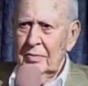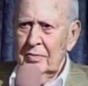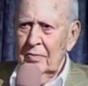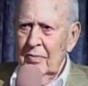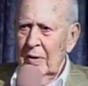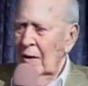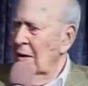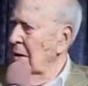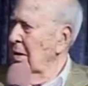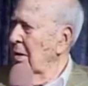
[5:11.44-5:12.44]
This
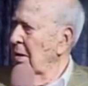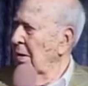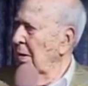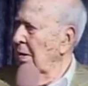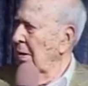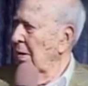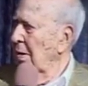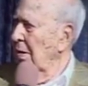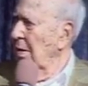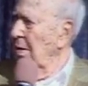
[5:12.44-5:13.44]
does bring up, though,
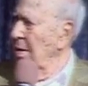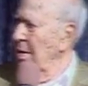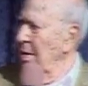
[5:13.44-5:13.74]
another part